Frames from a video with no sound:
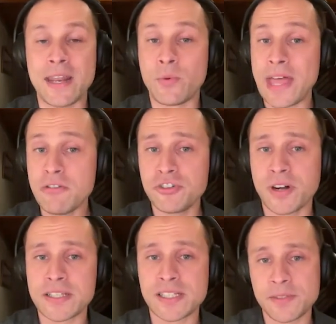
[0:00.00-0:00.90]
Without
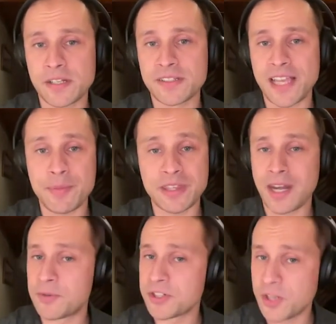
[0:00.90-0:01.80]
drugs, some cells die, but the
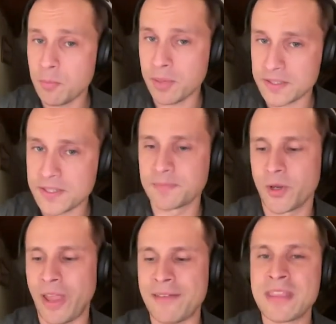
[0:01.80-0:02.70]
neighbors don't pulse.
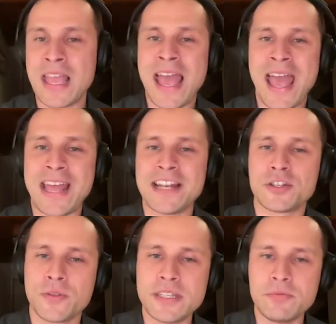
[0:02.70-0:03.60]
Okay. And
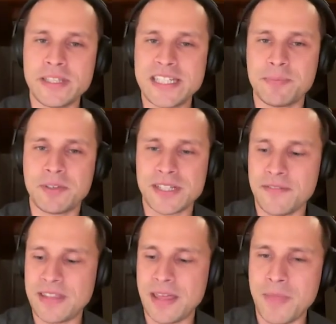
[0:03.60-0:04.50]
so this really tipped us
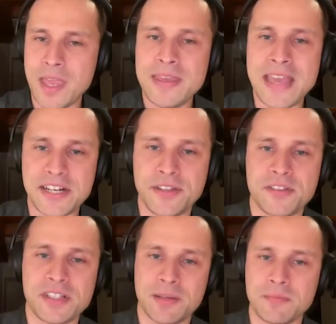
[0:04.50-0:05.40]
off that maybe actually
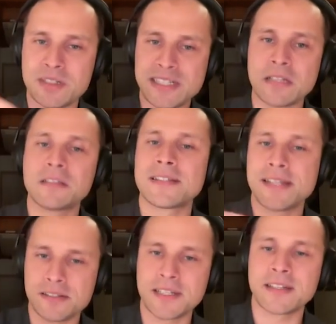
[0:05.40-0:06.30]
there's some
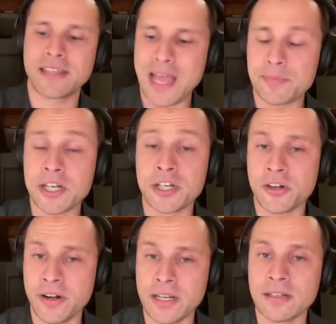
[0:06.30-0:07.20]
cell-to-cell signaling happening
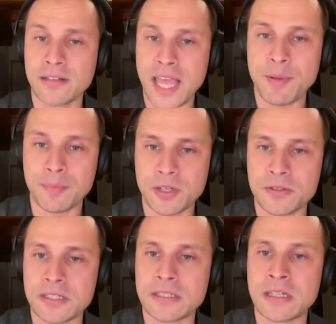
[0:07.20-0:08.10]
during
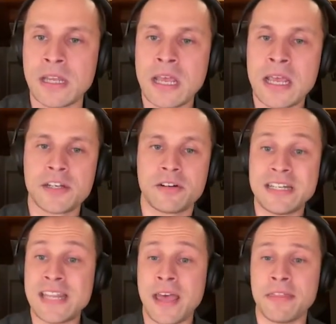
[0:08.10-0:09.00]
apoptosis,
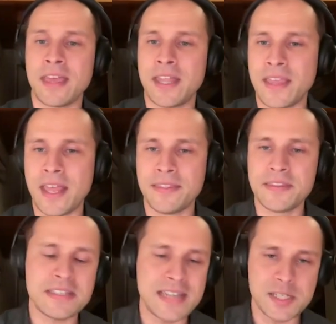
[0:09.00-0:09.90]
during death. And
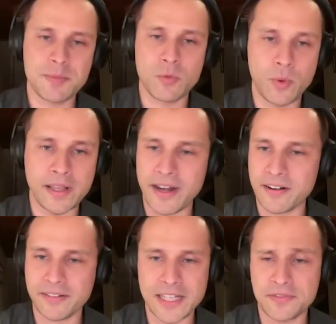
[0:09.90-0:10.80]
this has actually been well
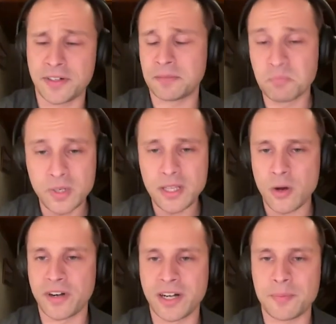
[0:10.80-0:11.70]
characterized for really
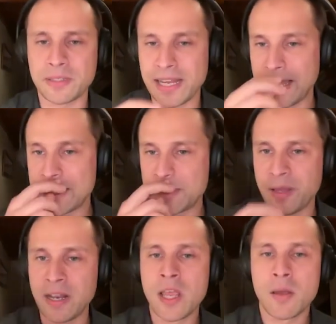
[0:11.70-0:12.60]
over a couple decades,
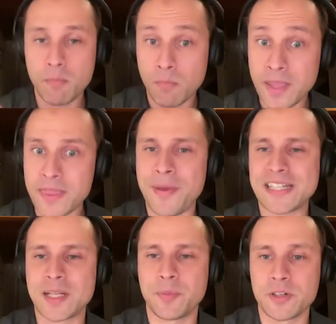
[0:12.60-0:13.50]
but in the
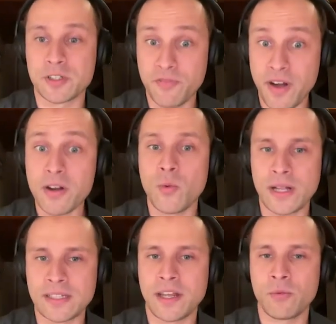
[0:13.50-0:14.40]
past couple of years, very
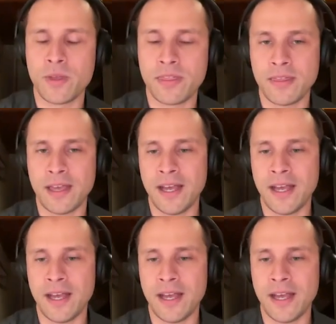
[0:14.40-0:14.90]
well done with